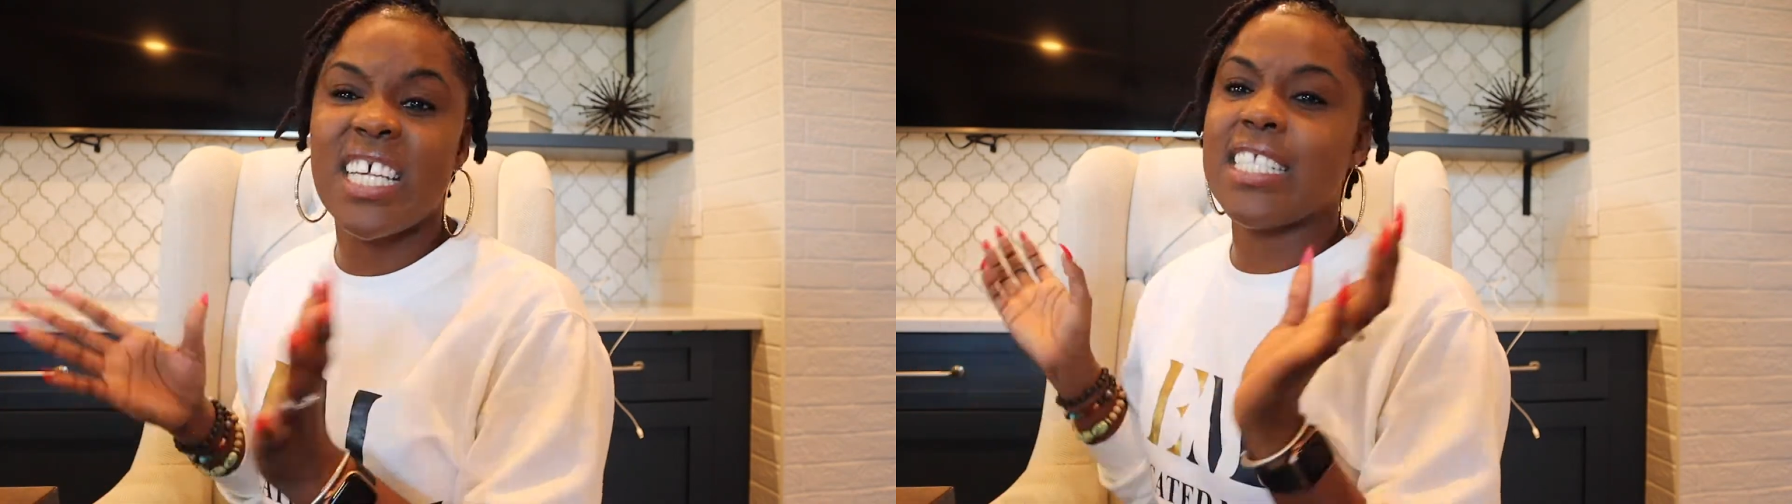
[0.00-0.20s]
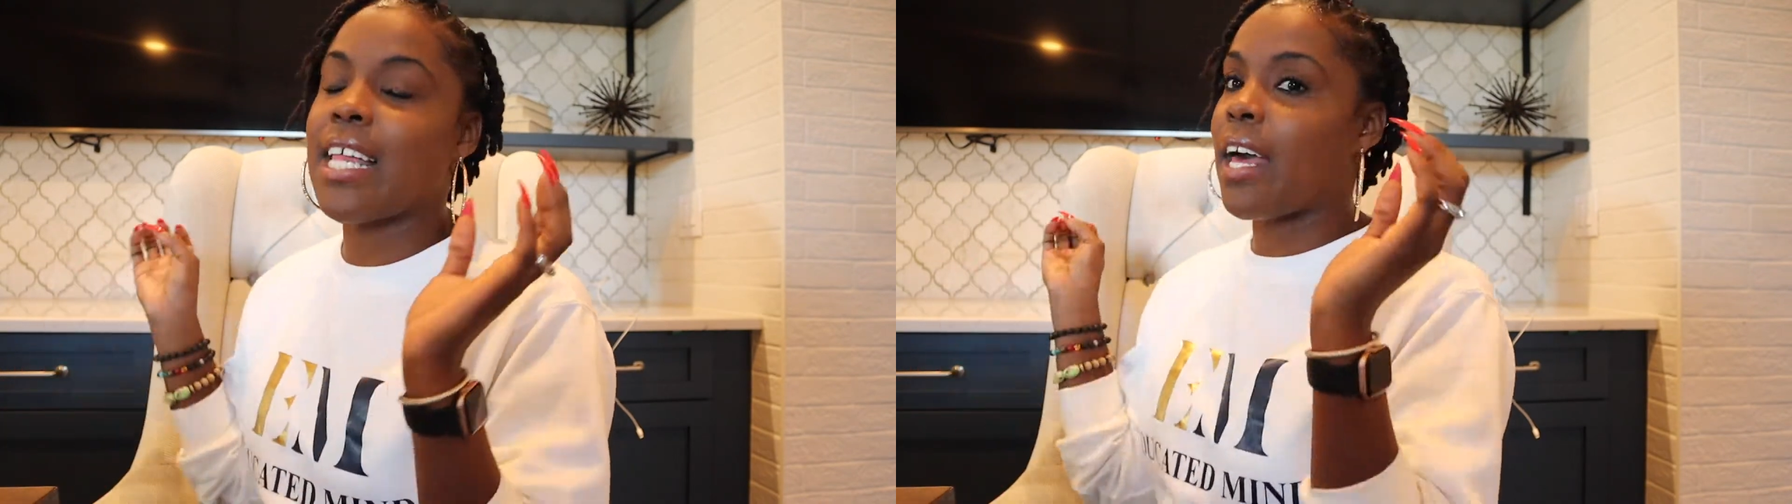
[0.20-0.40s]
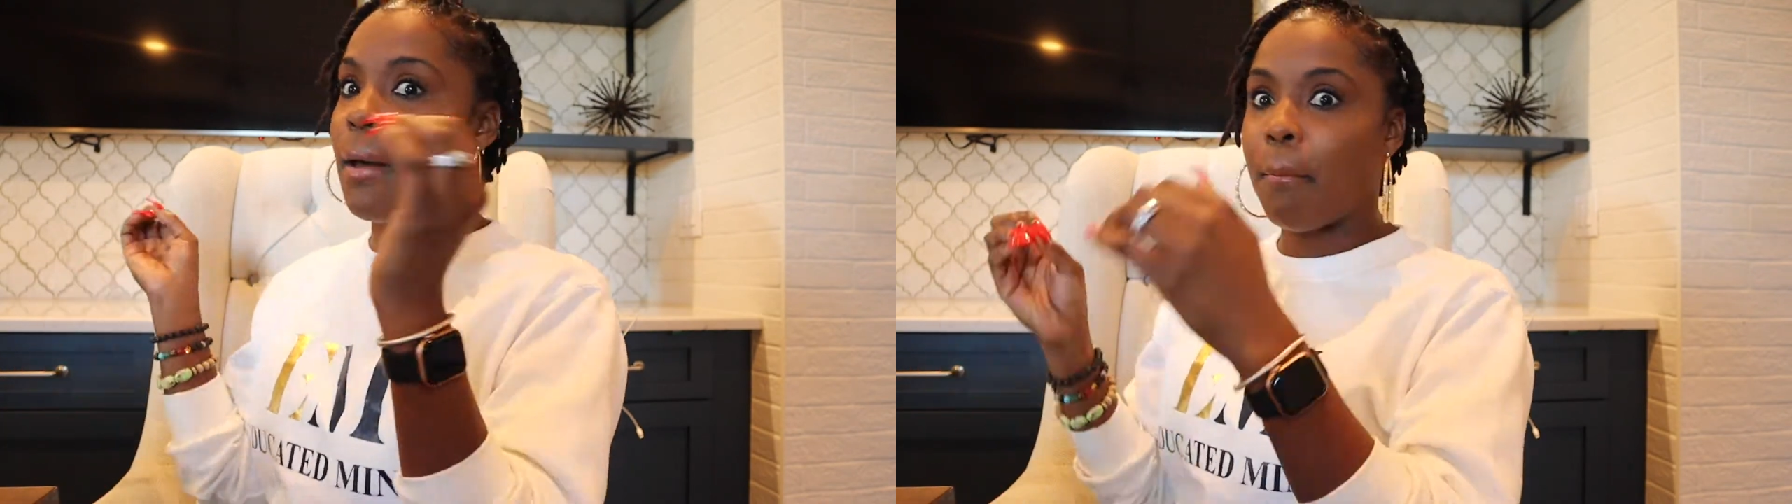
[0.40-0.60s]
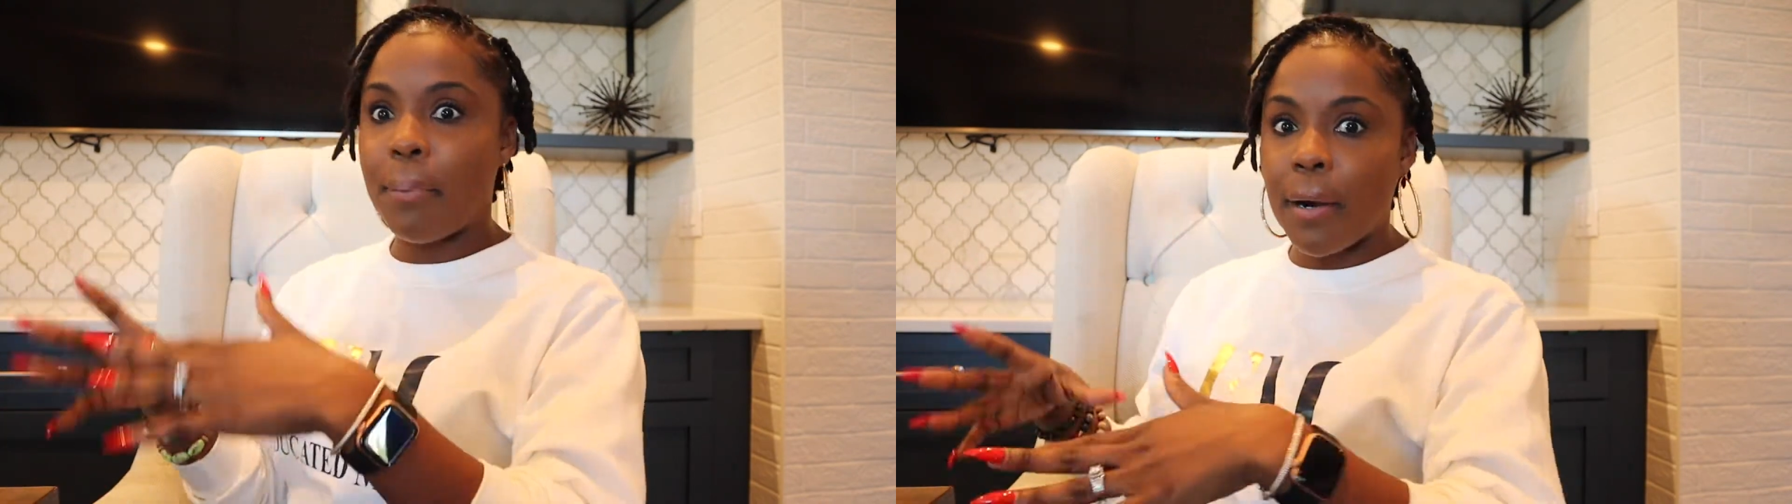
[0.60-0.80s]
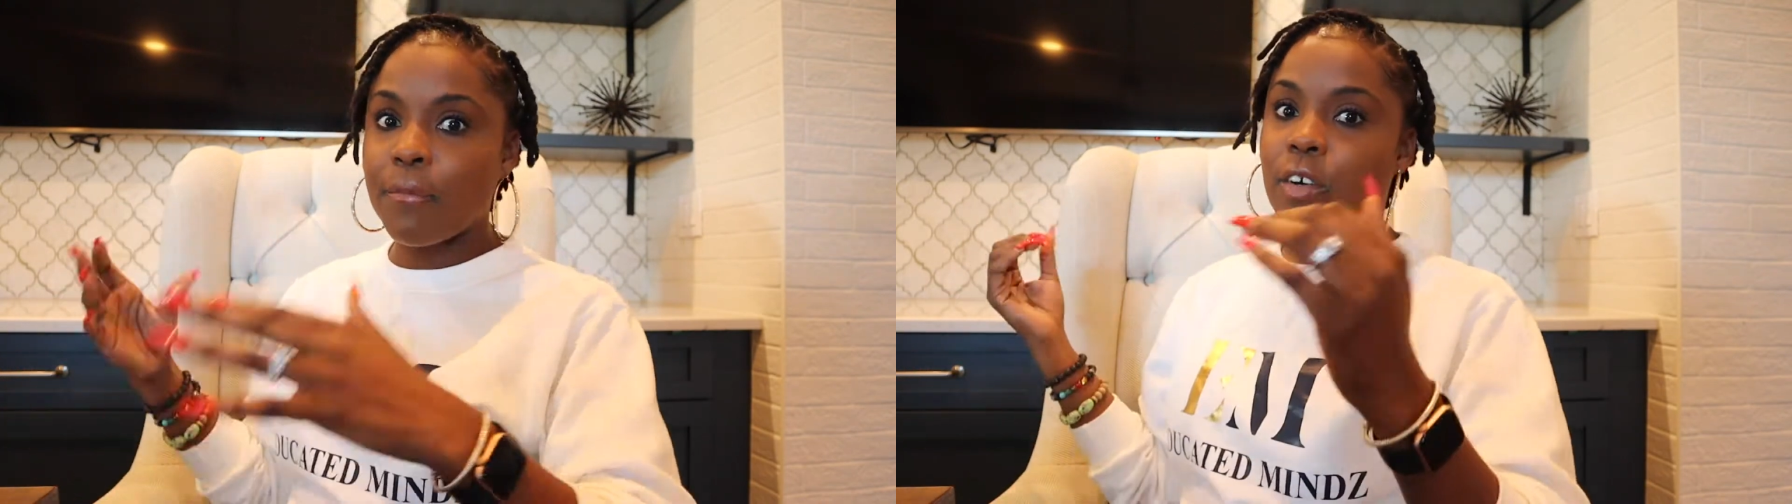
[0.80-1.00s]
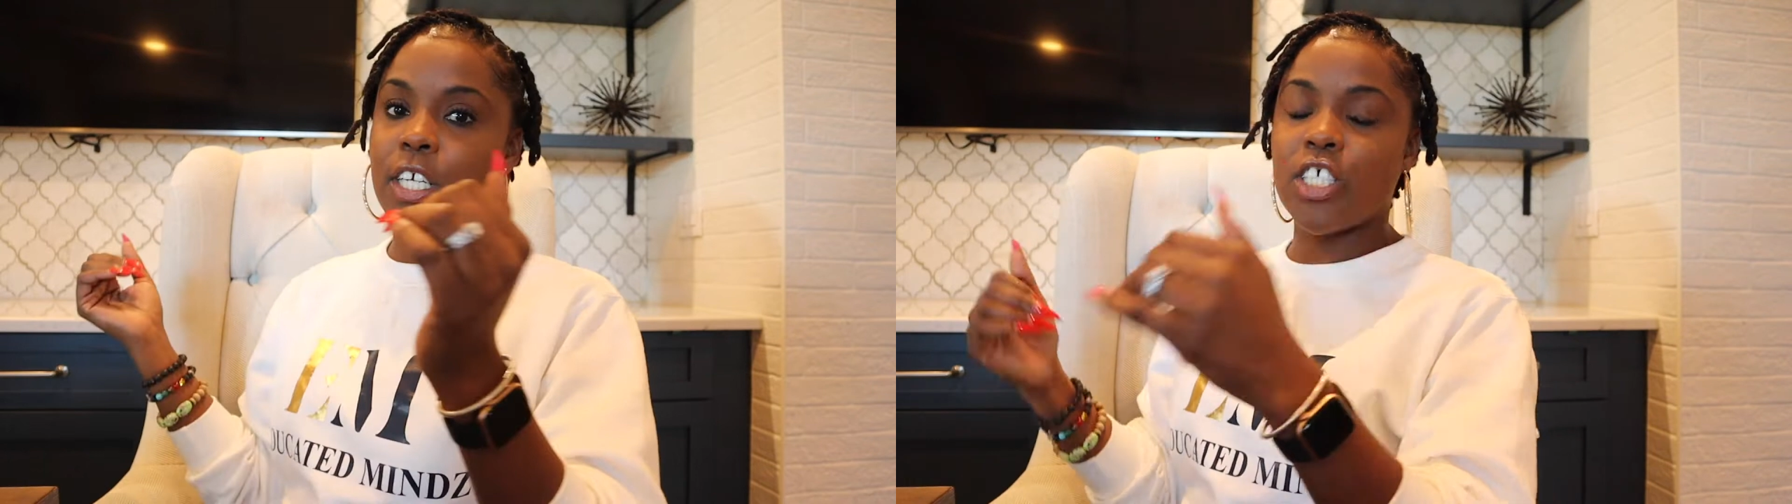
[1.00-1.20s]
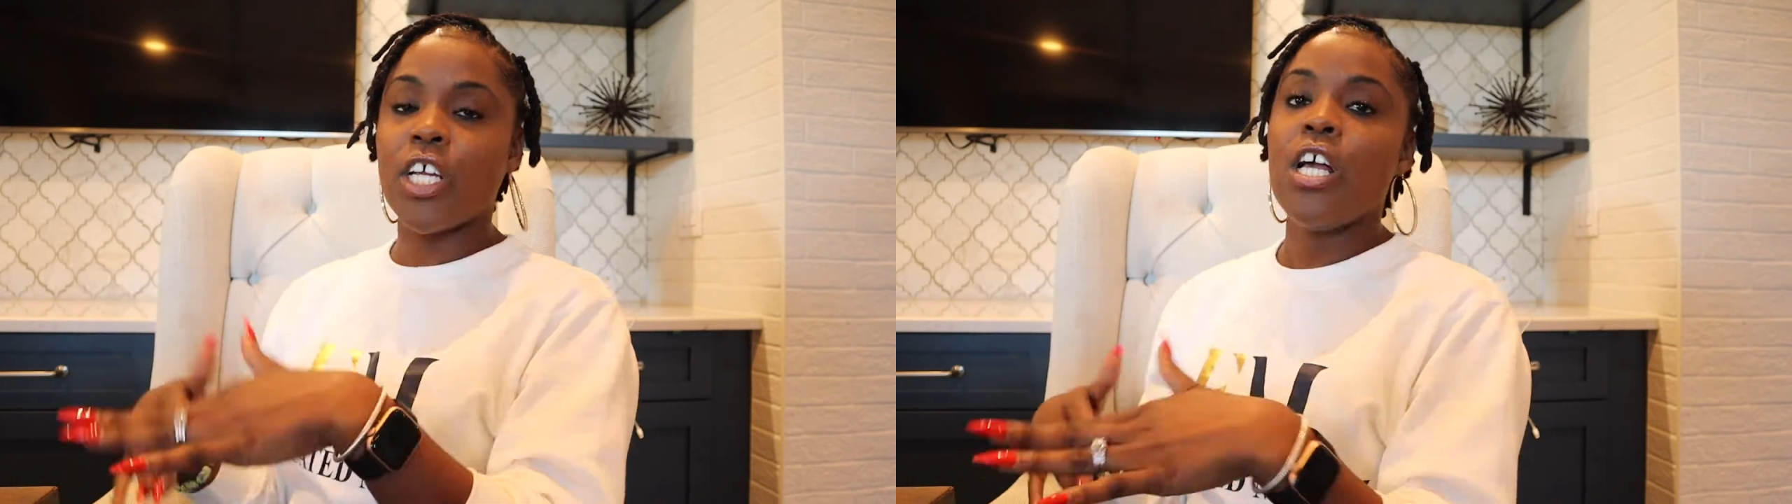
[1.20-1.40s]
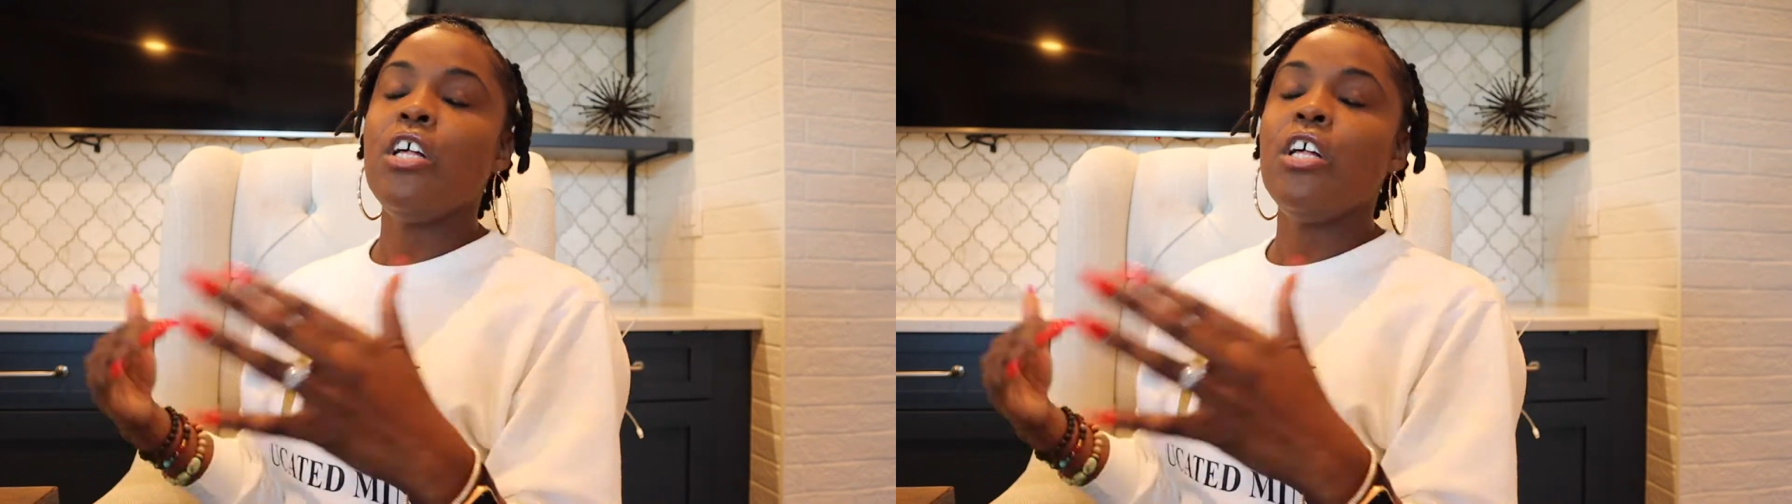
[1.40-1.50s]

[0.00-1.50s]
It's not a bum rush.